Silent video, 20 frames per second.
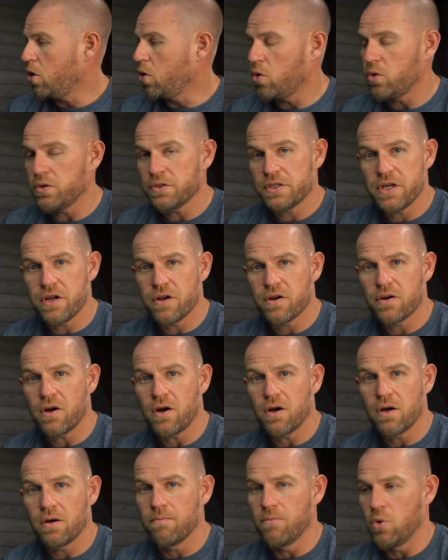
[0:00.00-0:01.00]
holes here
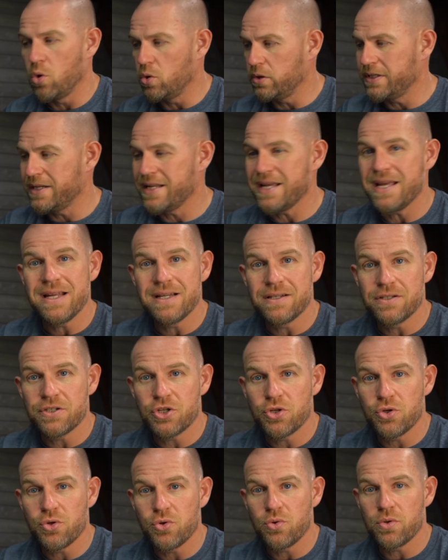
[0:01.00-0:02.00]
are molded
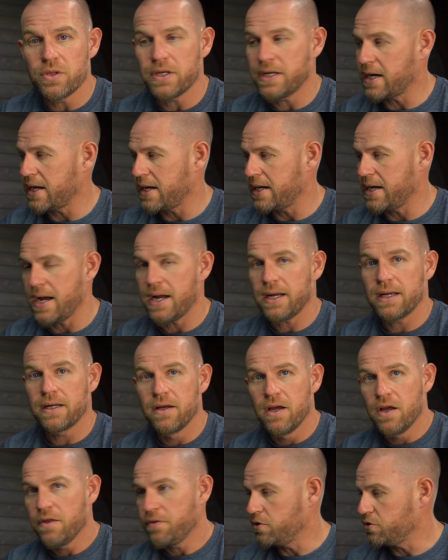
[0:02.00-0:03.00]
into the kayak.
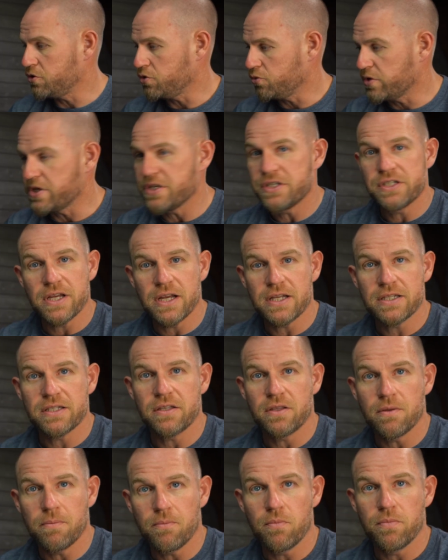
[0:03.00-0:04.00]
There's a recess
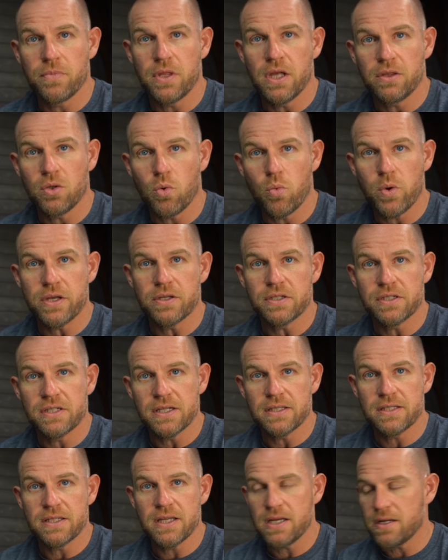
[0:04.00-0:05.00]
that the wheel
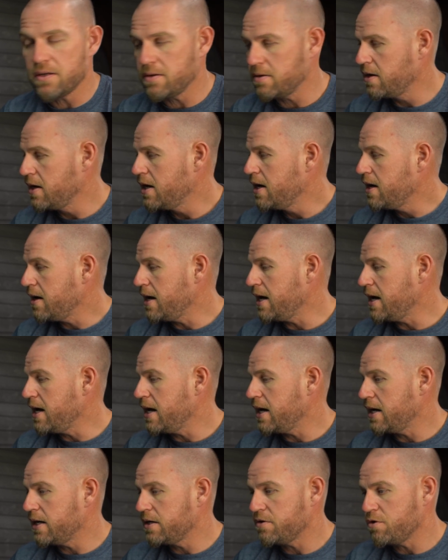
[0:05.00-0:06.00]
sits in,
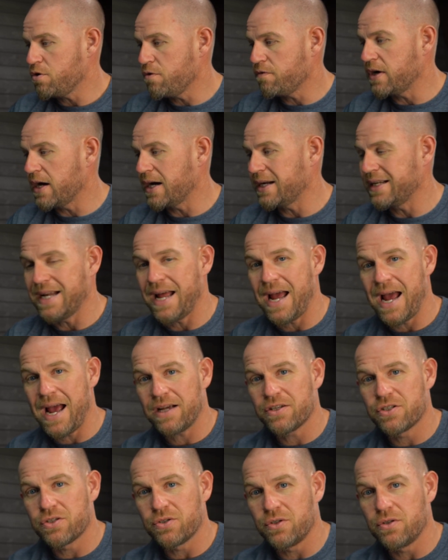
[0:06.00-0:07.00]
and you've got an
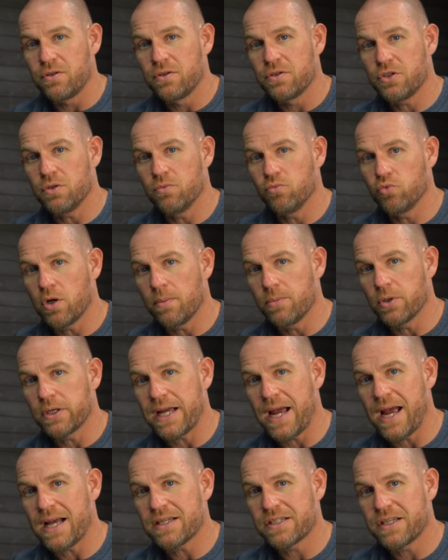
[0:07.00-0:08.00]
axle, some rubber
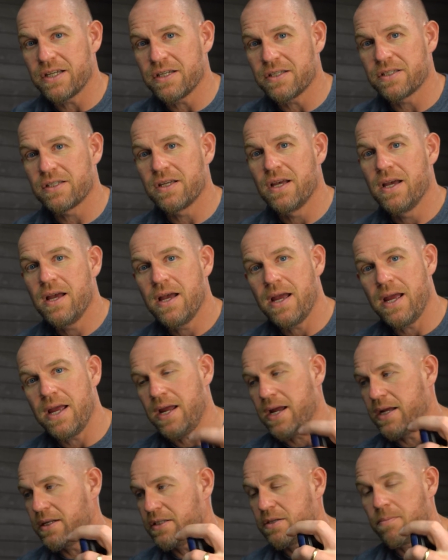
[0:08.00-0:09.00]
gaskets,
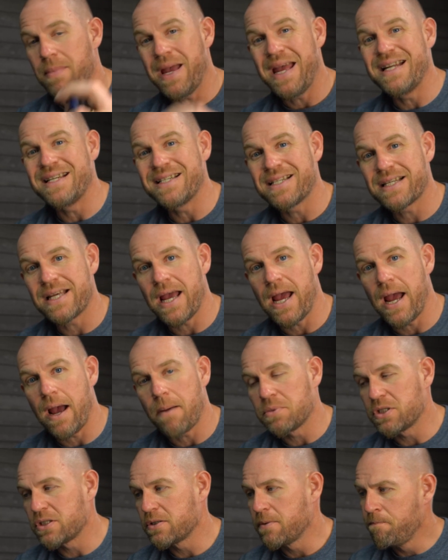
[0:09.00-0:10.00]
and some end
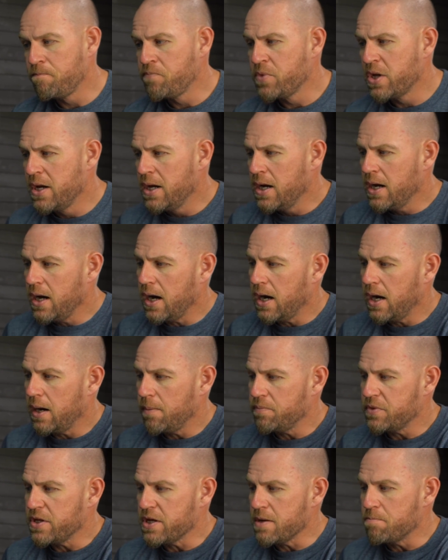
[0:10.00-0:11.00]
caps.
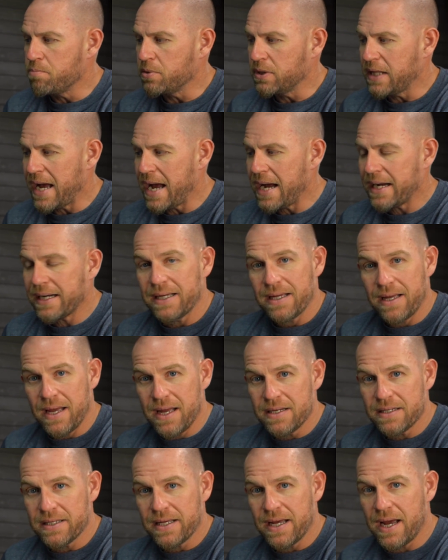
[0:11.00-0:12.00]
The black
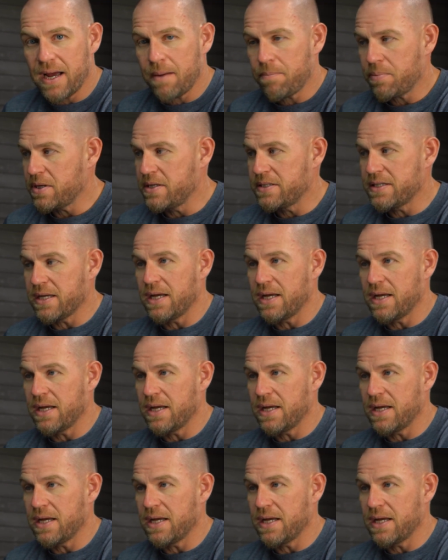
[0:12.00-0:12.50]
end cap is